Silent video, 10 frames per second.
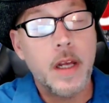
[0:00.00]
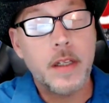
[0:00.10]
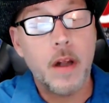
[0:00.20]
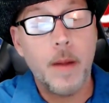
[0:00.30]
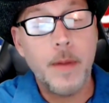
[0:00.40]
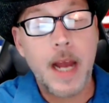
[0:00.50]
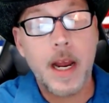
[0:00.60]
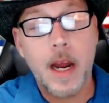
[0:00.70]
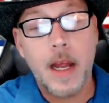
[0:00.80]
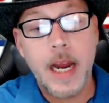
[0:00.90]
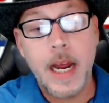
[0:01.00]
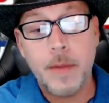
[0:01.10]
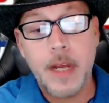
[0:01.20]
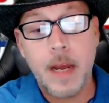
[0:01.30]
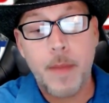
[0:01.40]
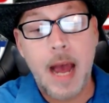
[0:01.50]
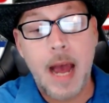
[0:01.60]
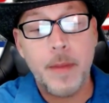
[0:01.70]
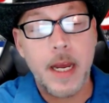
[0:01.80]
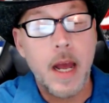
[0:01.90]
So I'm not going to let him get by
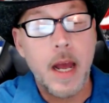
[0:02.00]
me,